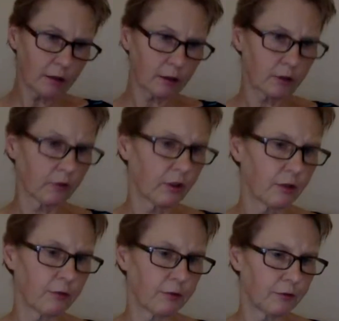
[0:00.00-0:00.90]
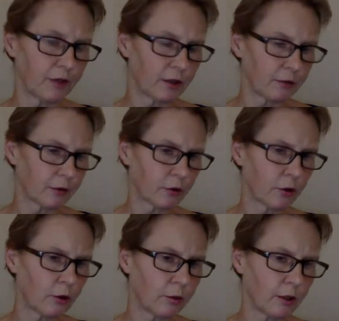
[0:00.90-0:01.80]
that's Sunday the 15th of
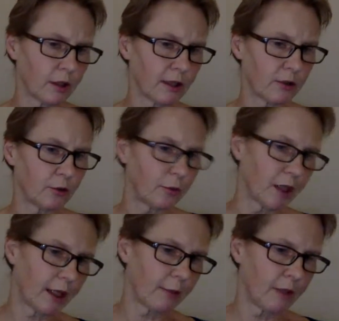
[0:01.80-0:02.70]
October at 2 p.m.